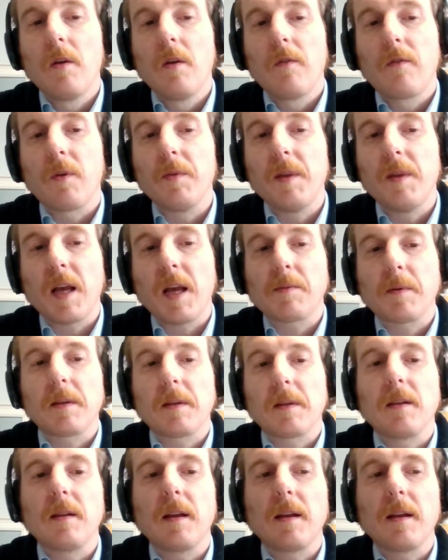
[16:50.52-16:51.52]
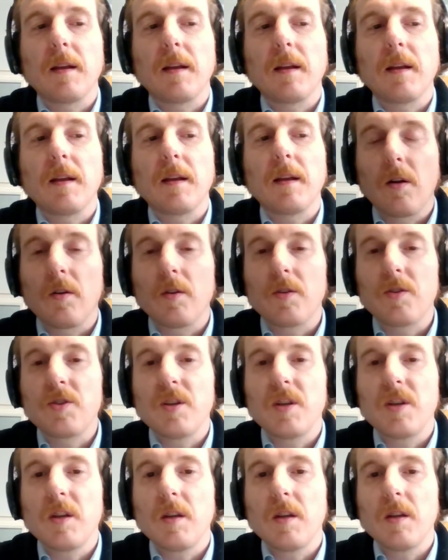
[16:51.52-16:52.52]
from the aspect that
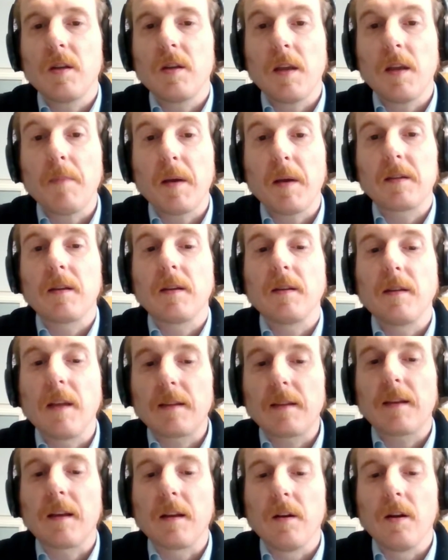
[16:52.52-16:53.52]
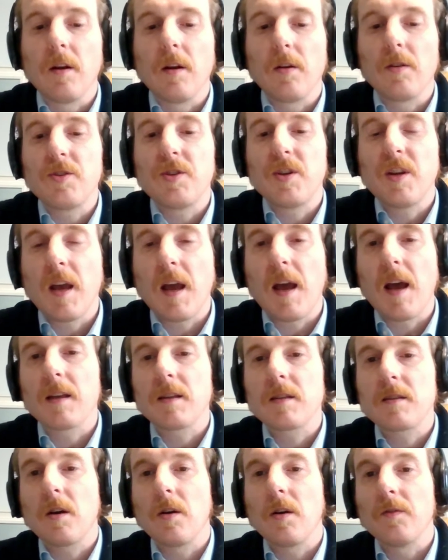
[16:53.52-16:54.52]
the impact that technology
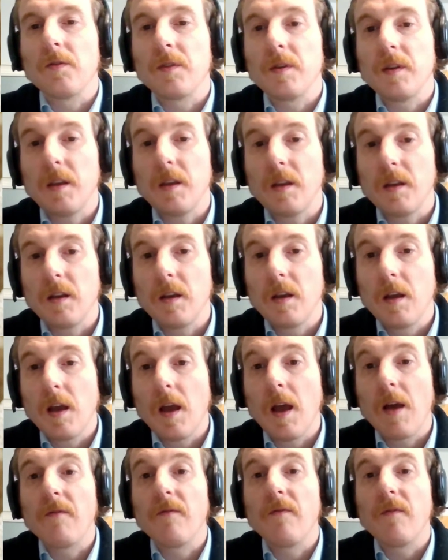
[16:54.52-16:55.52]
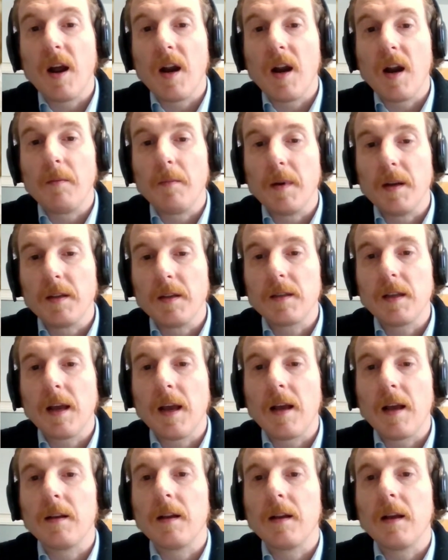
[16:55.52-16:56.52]
has on the environment
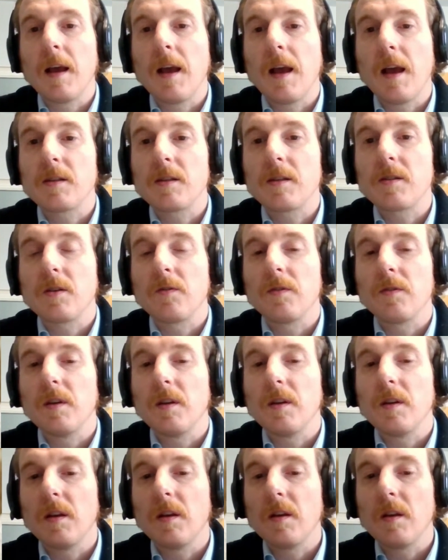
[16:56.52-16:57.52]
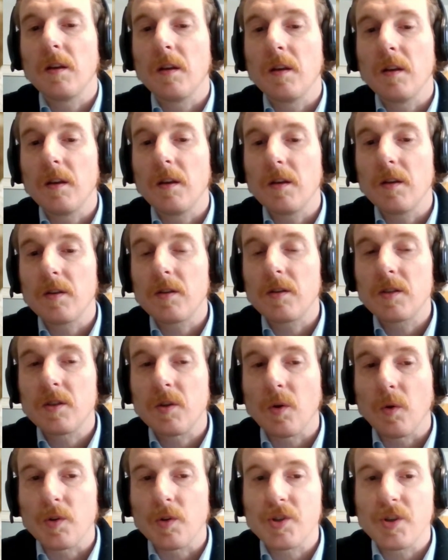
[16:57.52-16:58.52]
and has on the
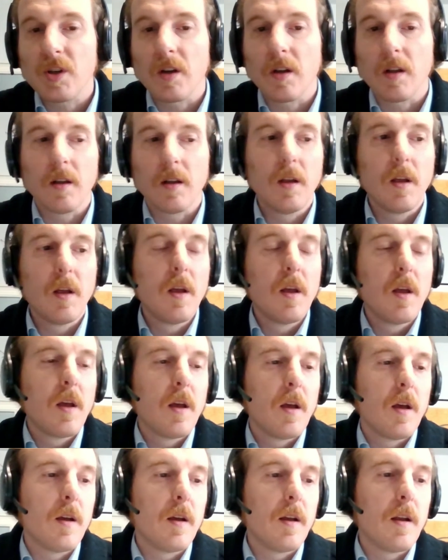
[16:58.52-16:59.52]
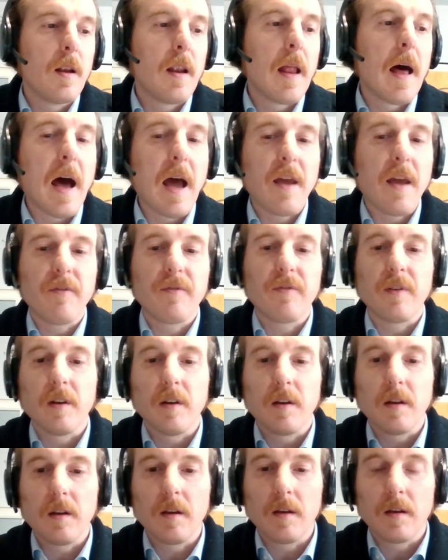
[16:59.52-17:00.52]
social life
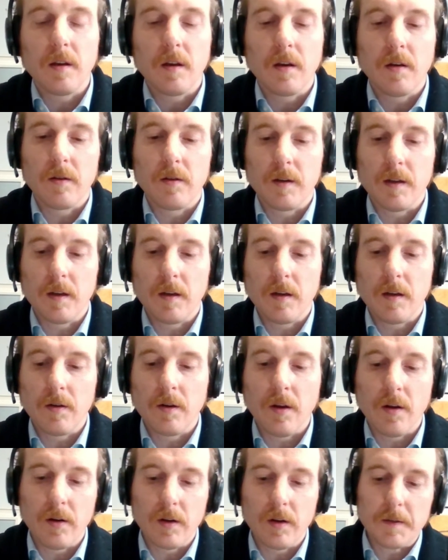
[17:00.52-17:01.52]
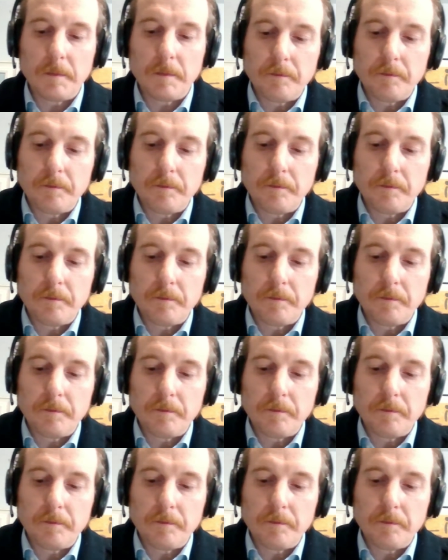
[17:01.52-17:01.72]
on Earth.